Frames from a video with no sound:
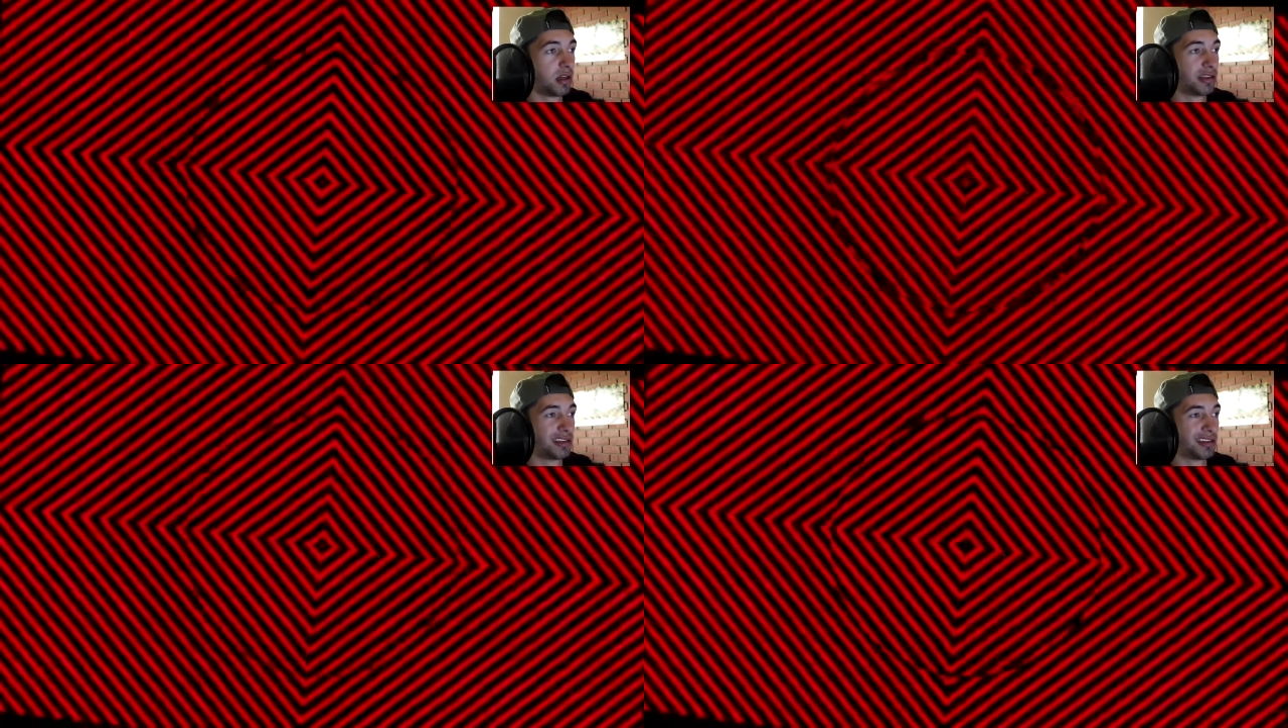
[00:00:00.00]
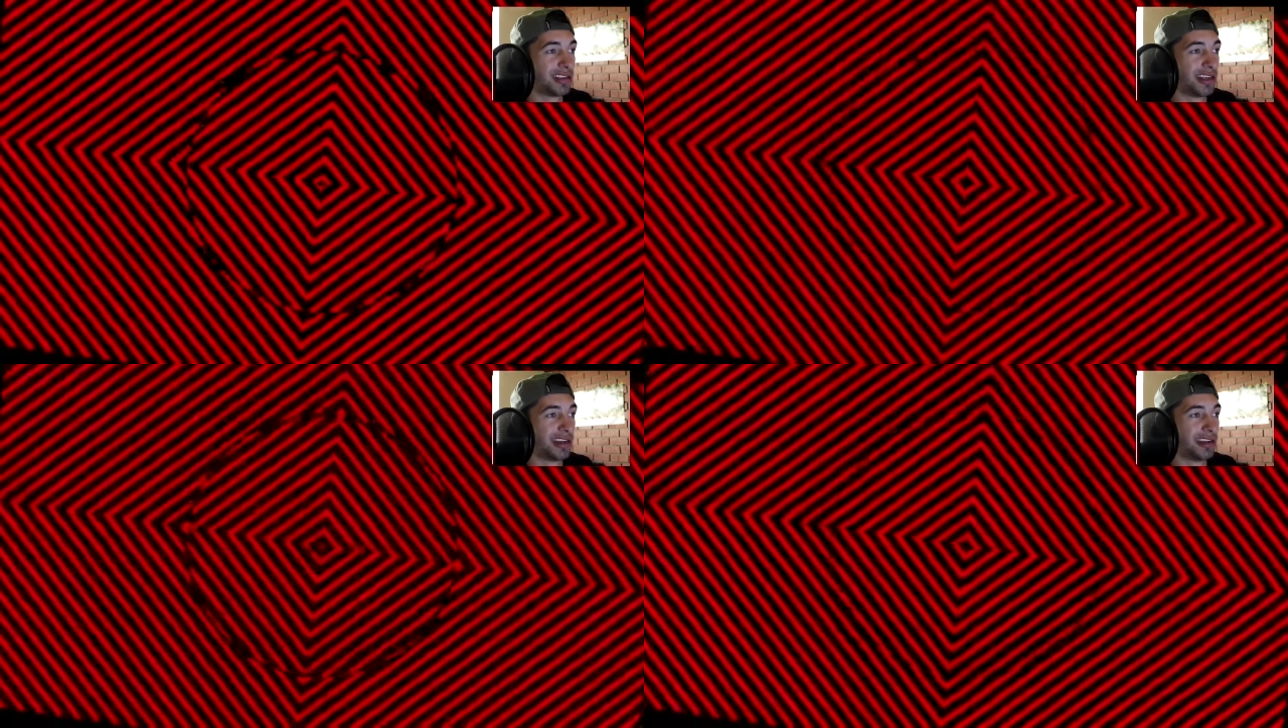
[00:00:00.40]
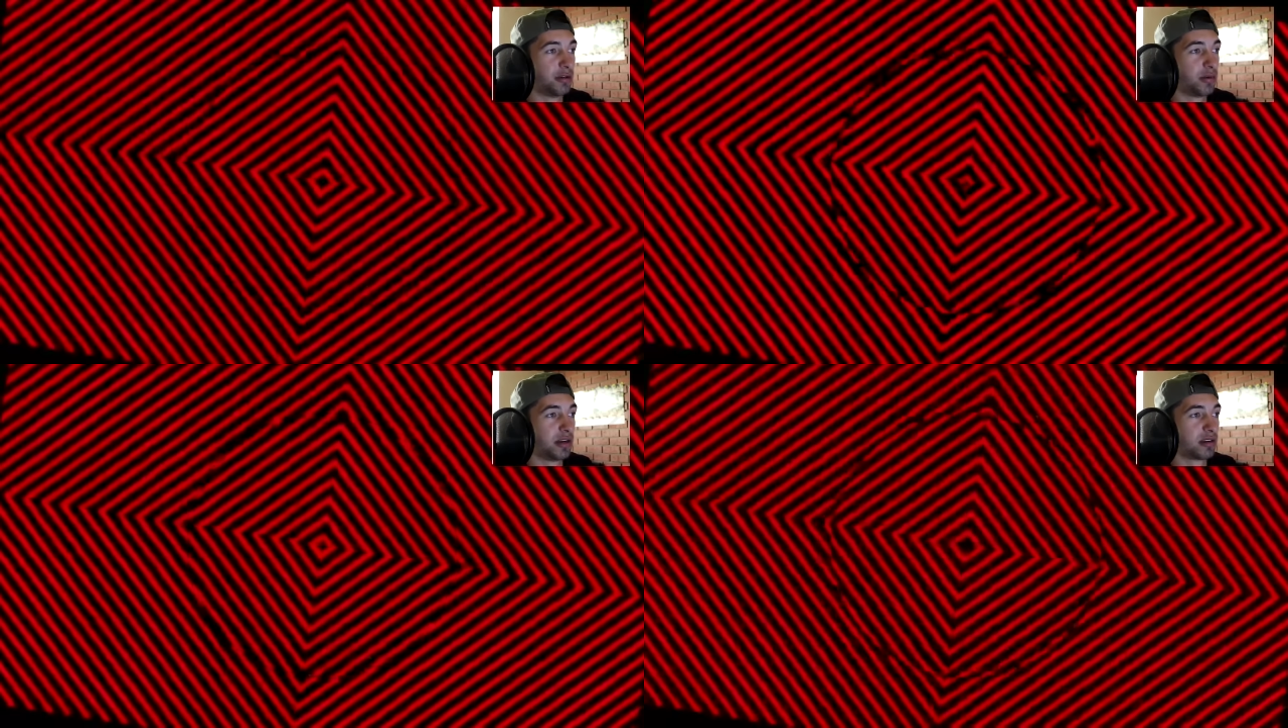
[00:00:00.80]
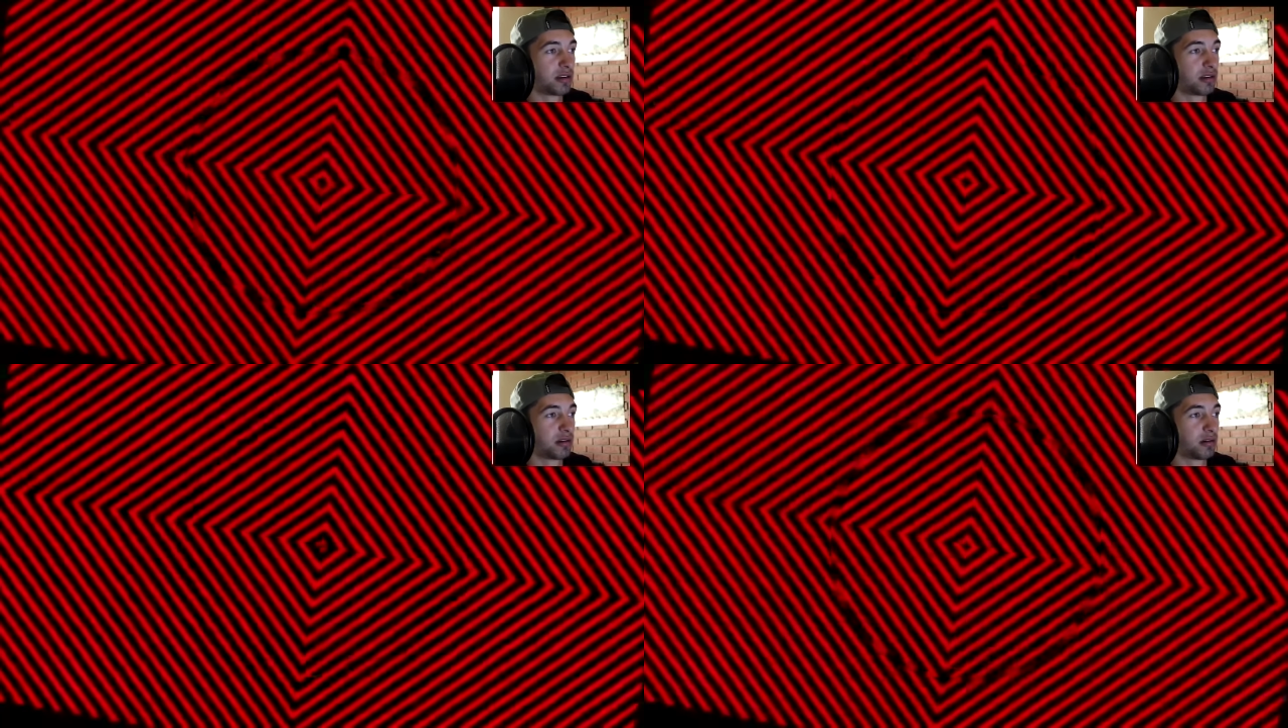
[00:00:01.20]
Just let it
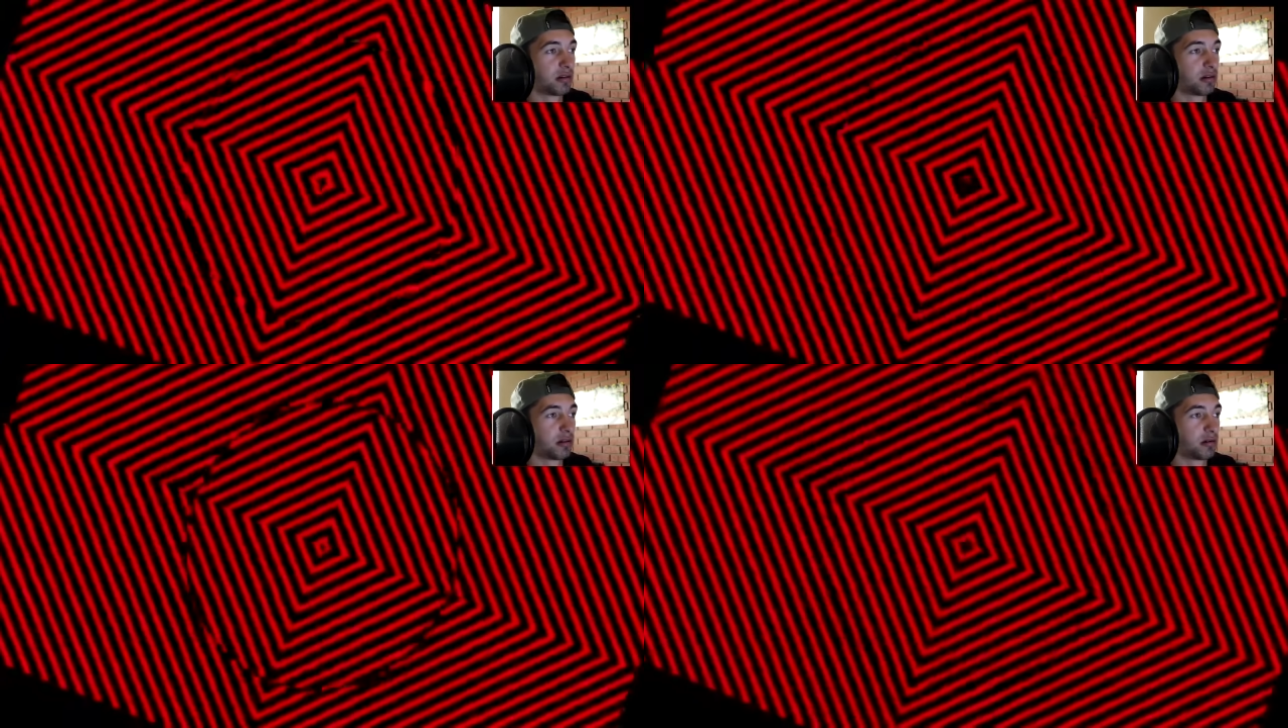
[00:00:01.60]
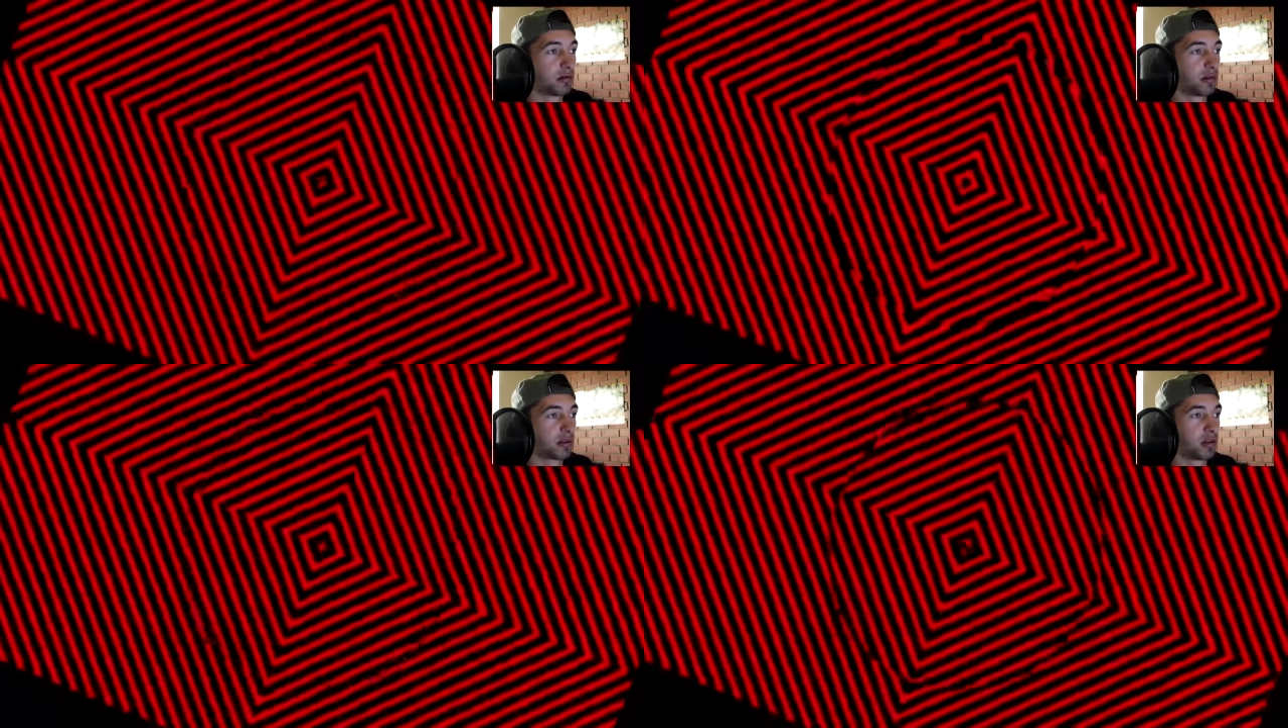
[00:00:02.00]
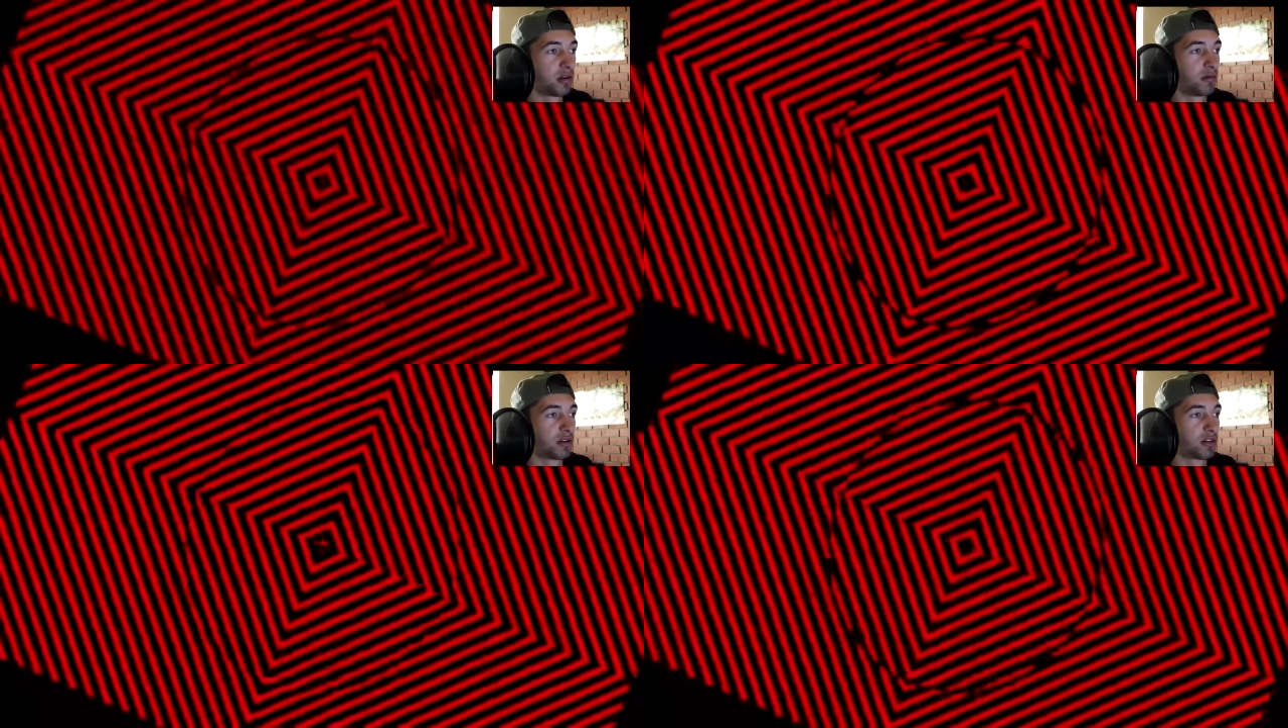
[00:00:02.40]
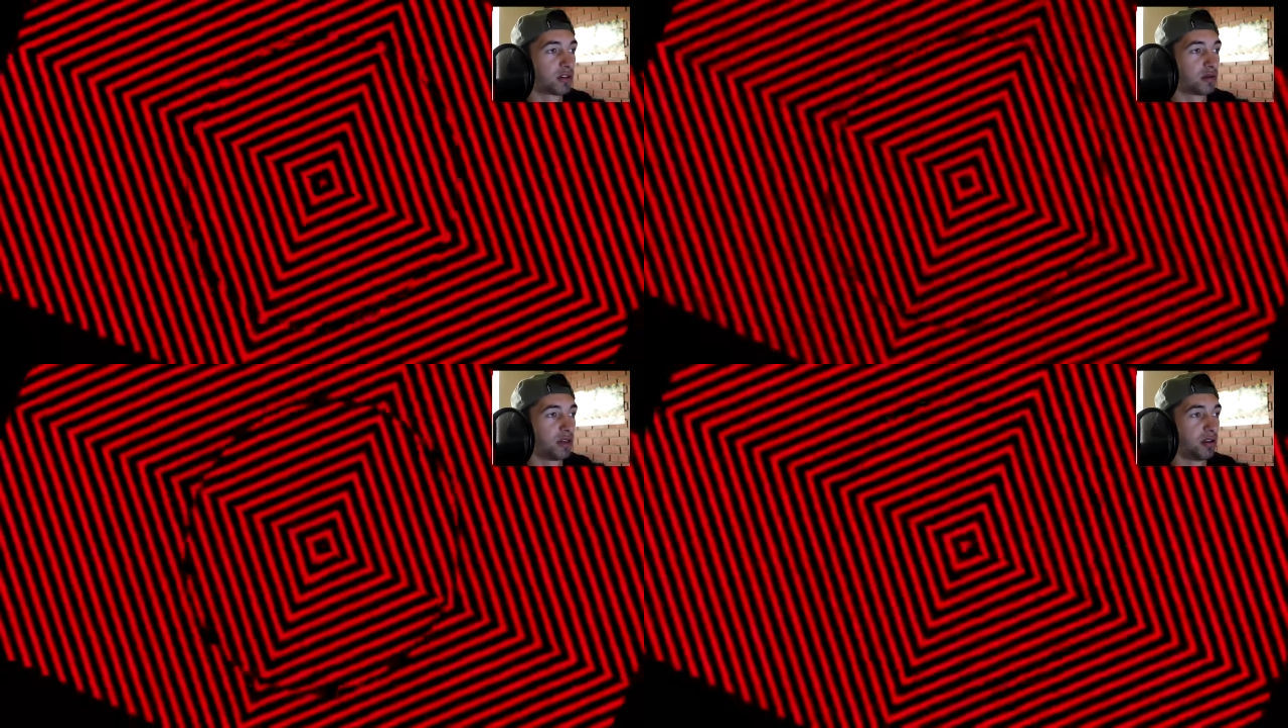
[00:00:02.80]
rest. What's going on with the
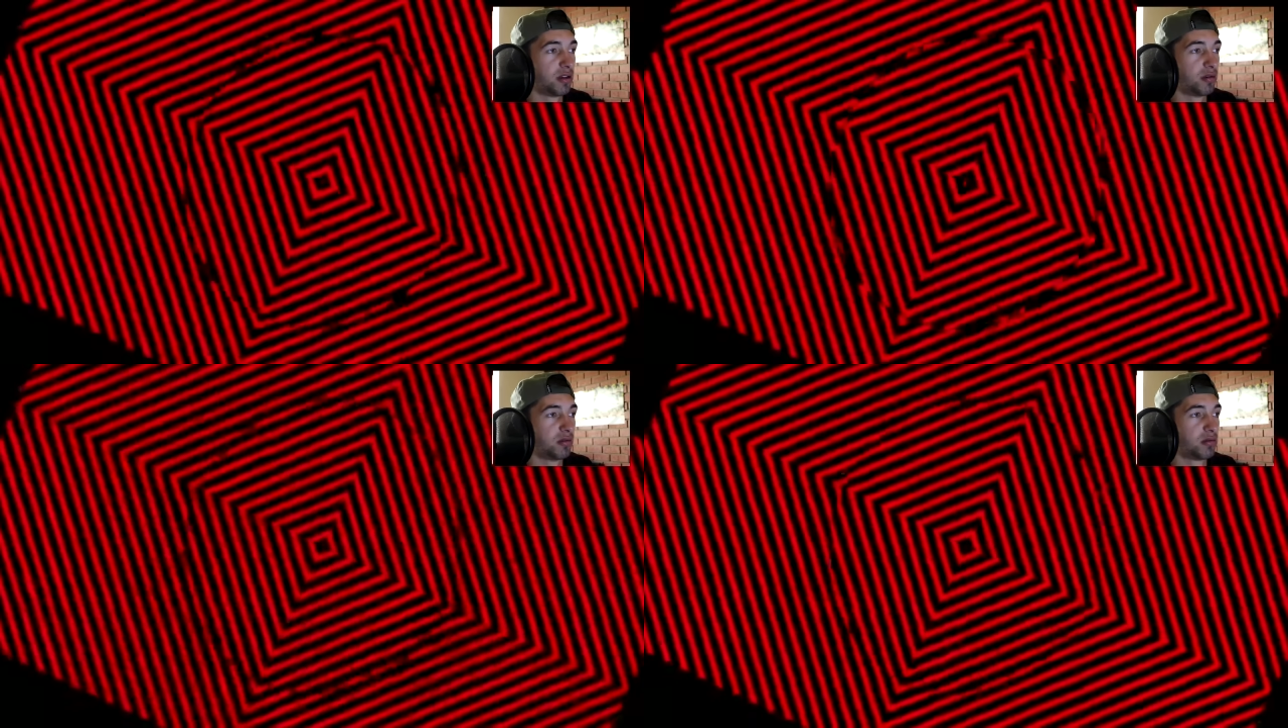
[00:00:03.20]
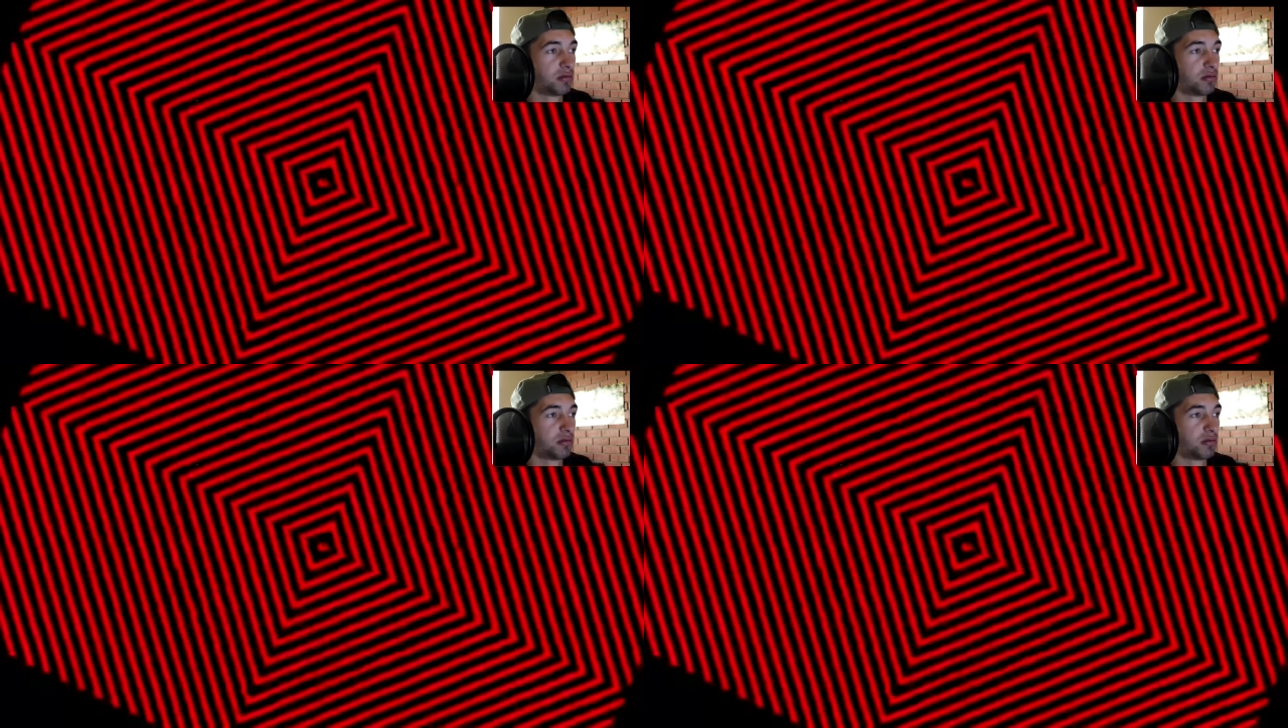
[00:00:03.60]
screen, though?